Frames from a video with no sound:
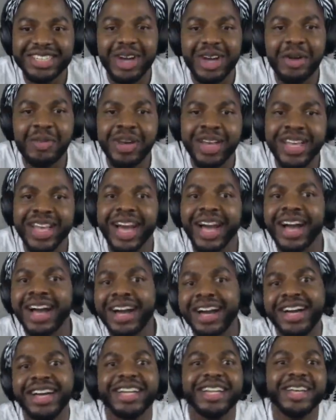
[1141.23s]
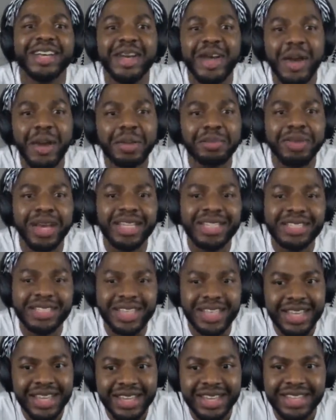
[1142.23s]
Oh my god, my
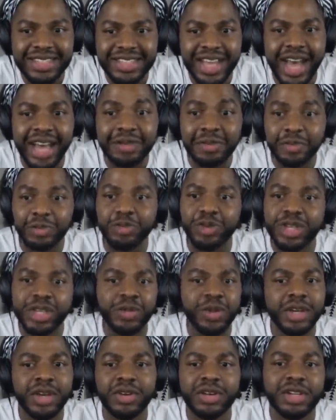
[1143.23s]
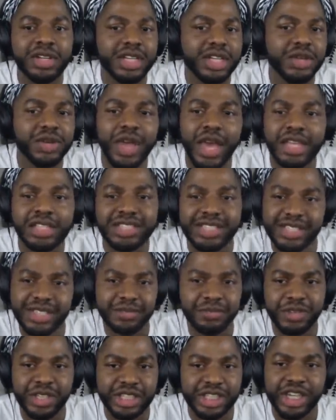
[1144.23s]
sis. I really want to go to the UK just to
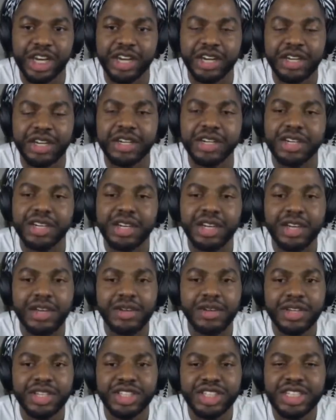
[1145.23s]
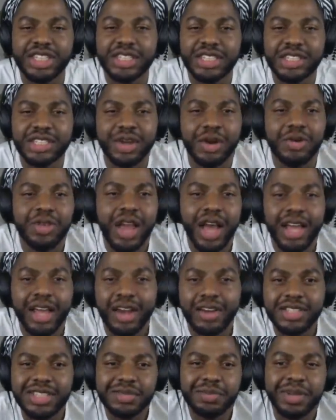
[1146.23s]
visit her because she's so like
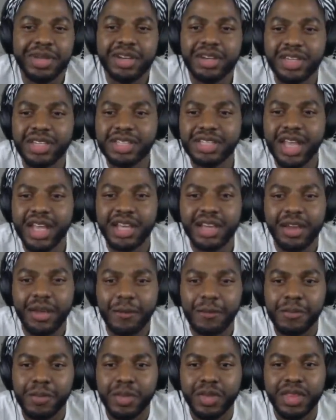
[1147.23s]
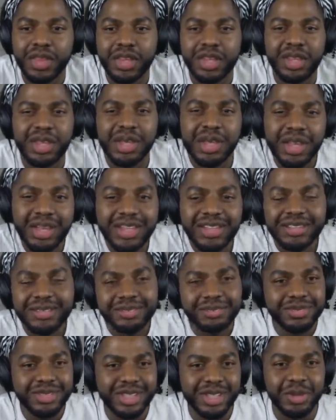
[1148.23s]
her spirit is like
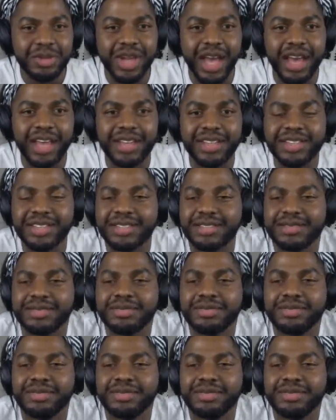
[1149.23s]
so nice.